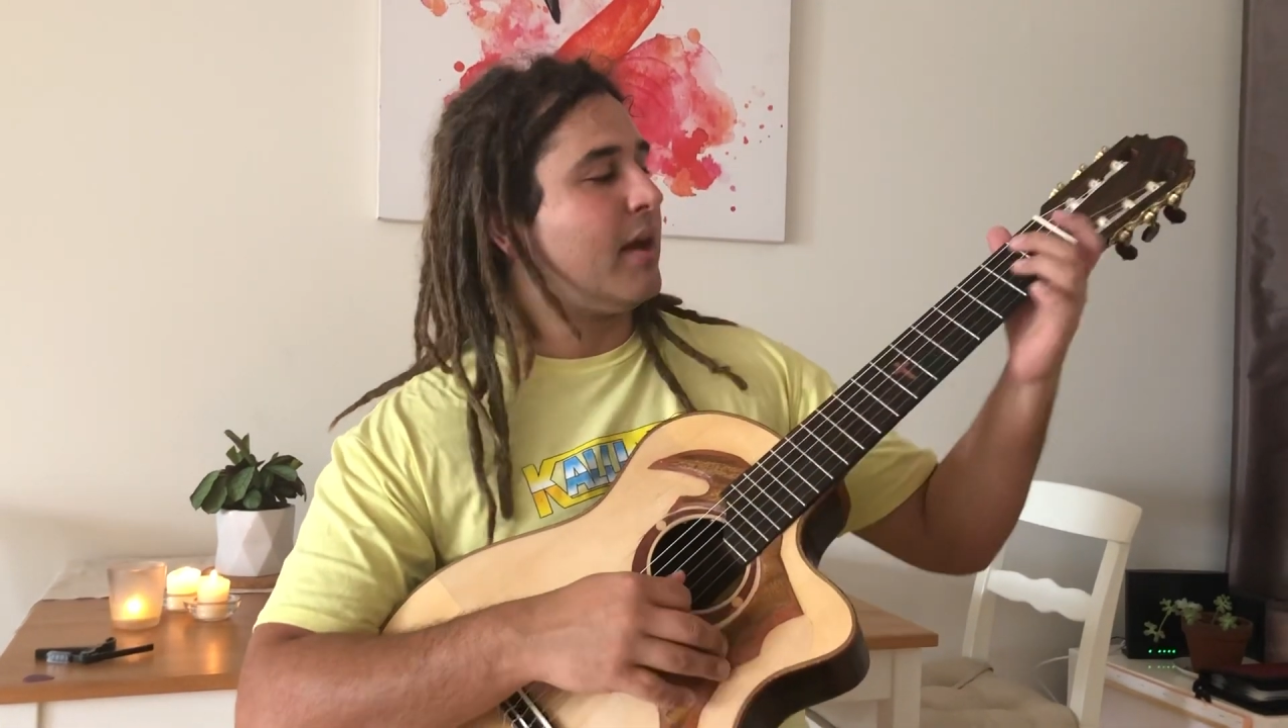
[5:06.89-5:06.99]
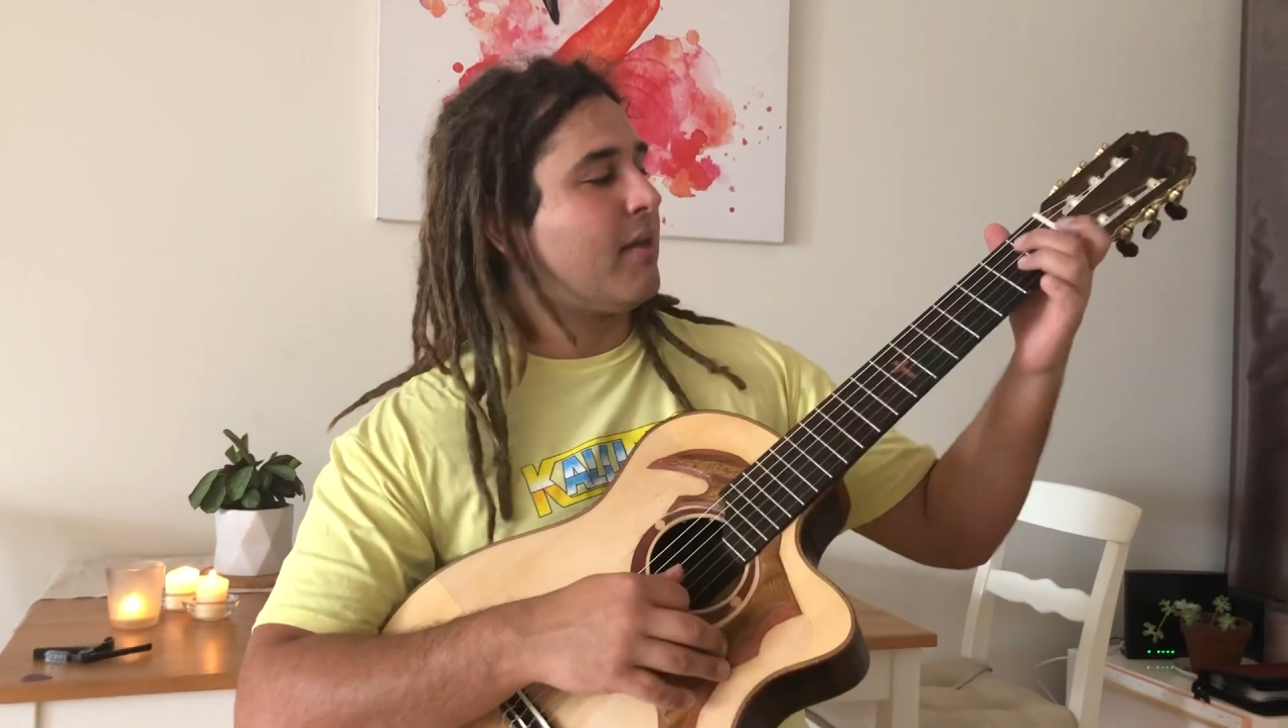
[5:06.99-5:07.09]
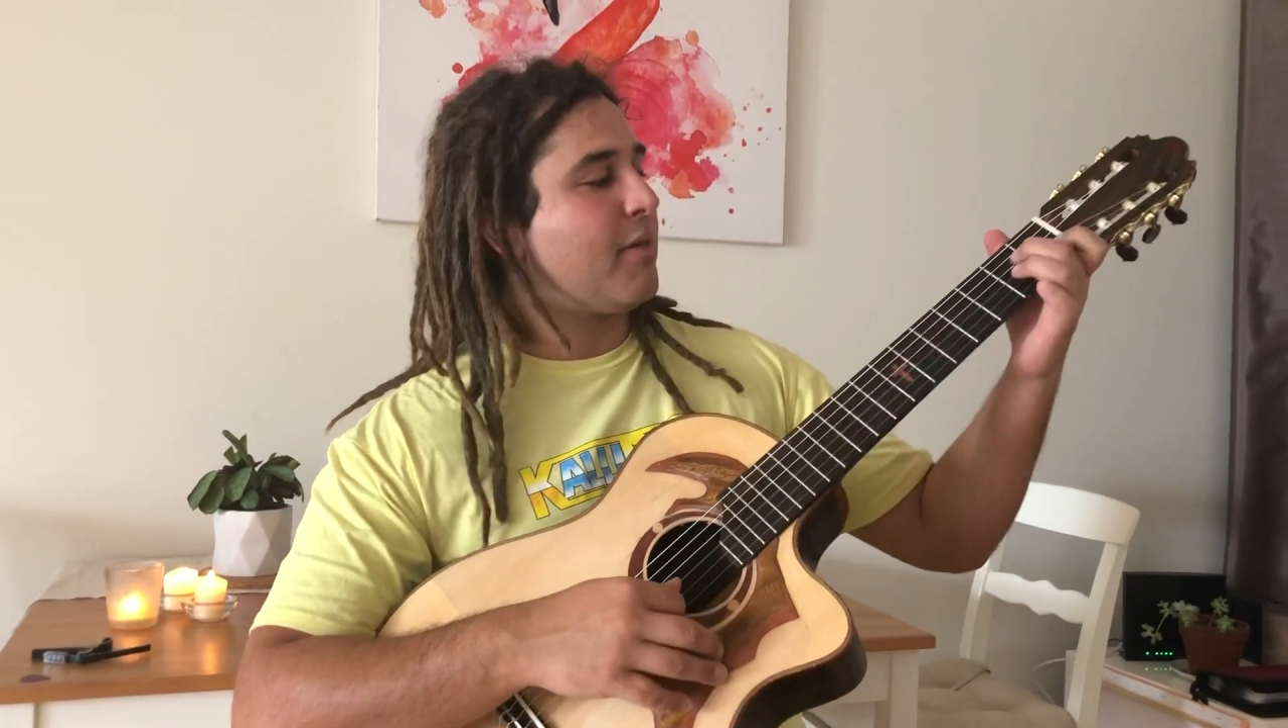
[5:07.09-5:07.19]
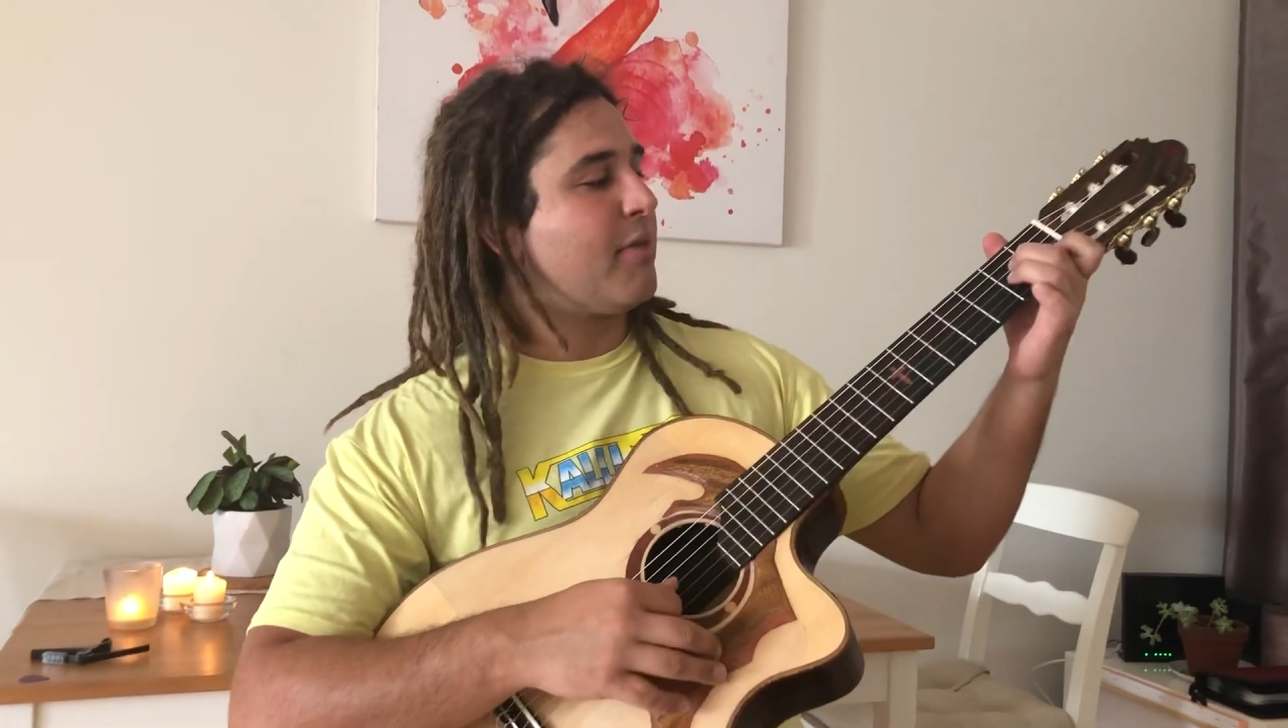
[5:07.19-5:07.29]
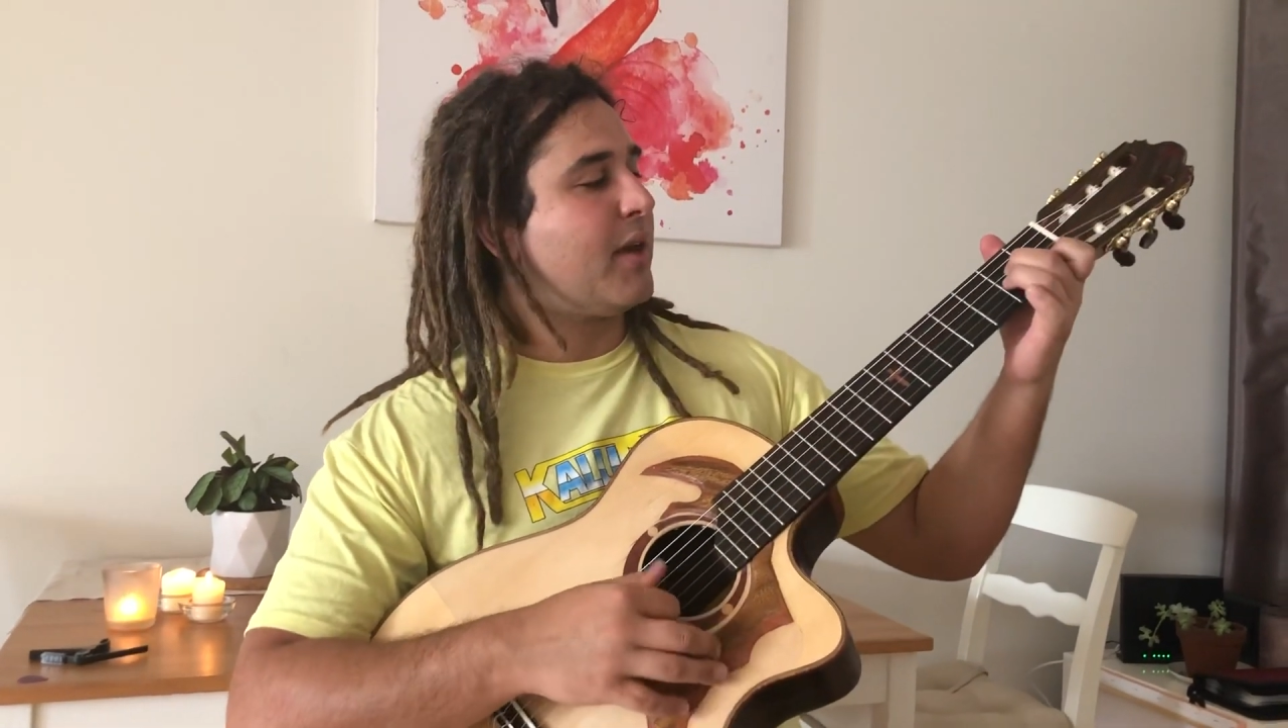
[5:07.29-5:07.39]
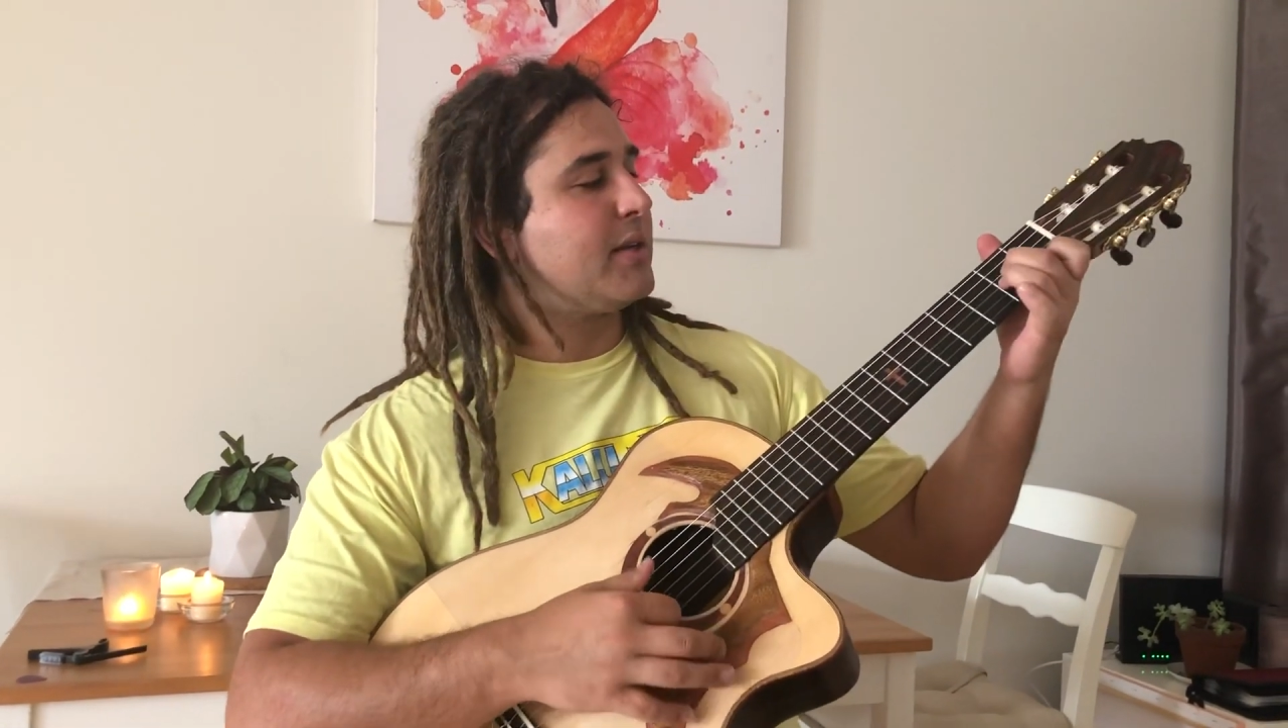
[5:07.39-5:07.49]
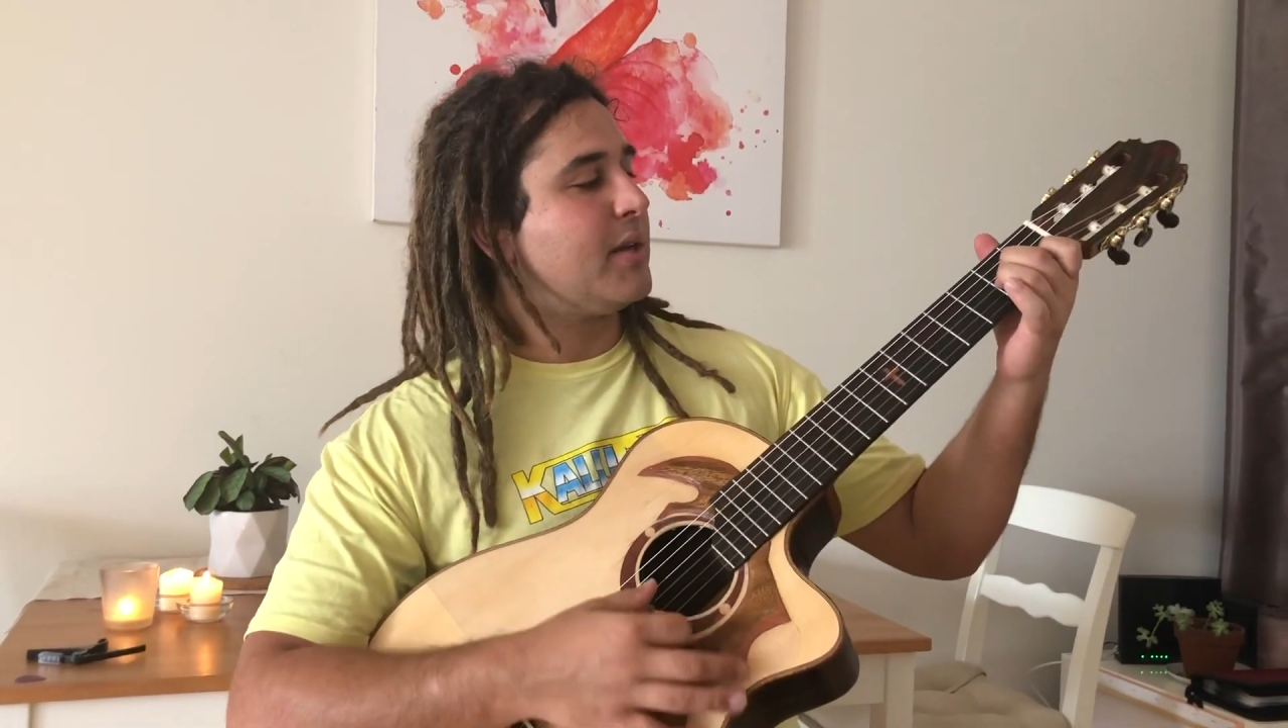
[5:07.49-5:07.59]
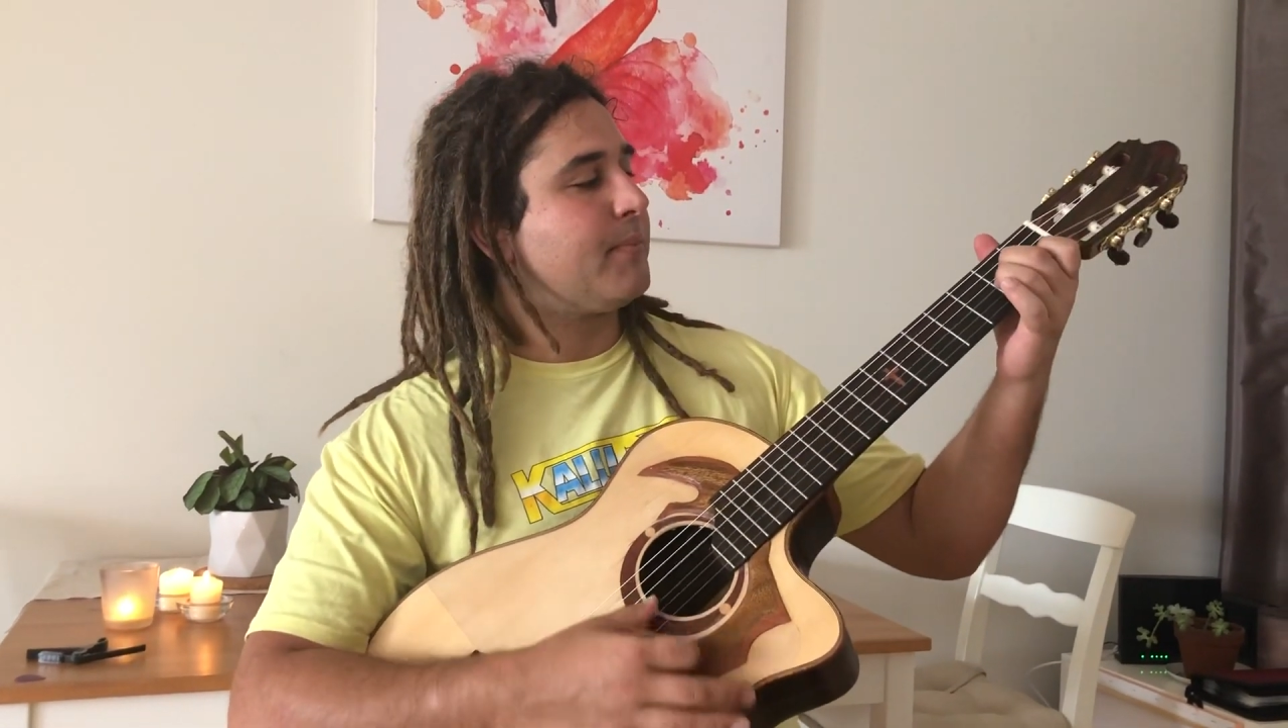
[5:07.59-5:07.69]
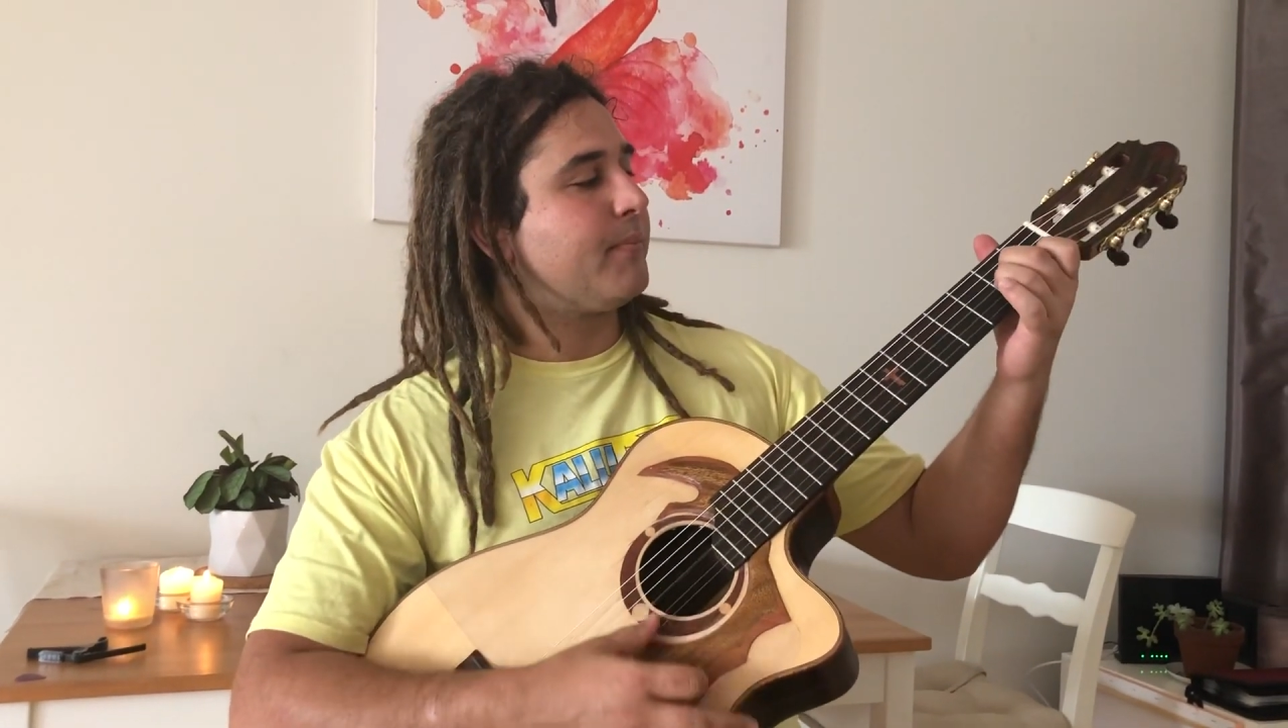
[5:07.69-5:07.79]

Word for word: Another thing I did,